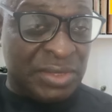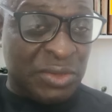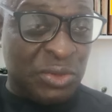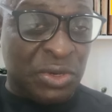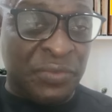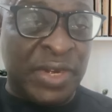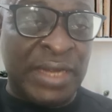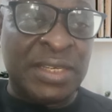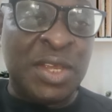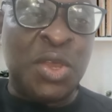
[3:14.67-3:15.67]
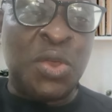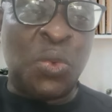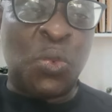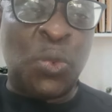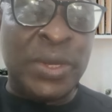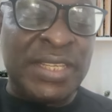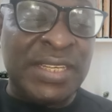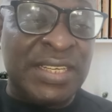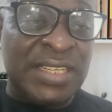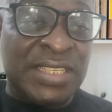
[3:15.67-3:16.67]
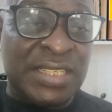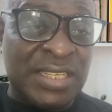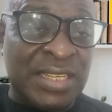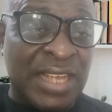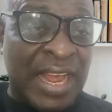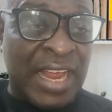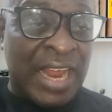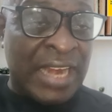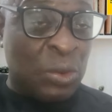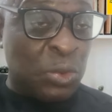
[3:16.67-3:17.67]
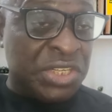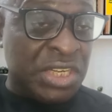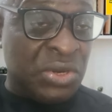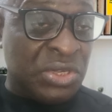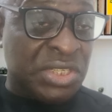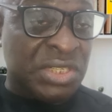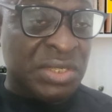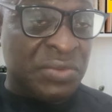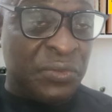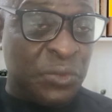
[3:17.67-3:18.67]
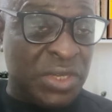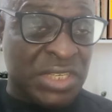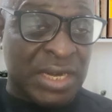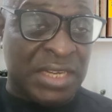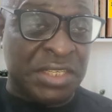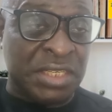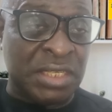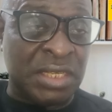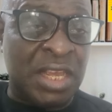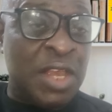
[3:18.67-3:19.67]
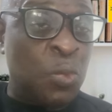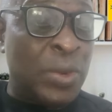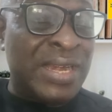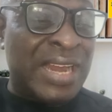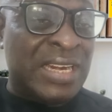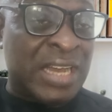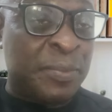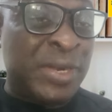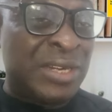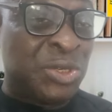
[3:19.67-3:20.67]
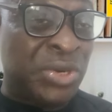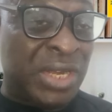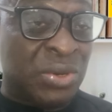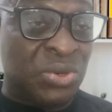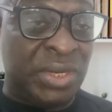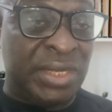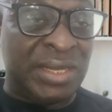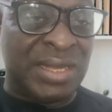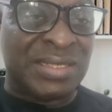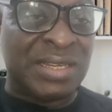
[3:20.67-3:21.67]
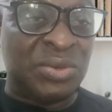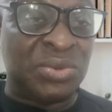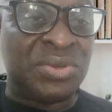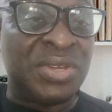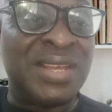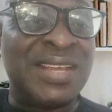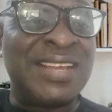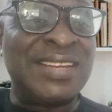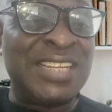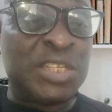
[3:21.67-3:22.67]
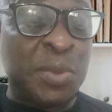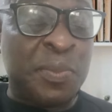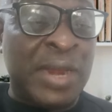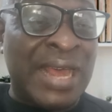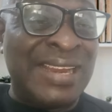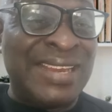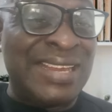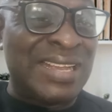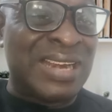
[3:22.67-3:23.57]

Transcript: Take note of that. Within this, and there was serious fuel scarcity. When that happened, I told a colleague, I said, look, these people are laying a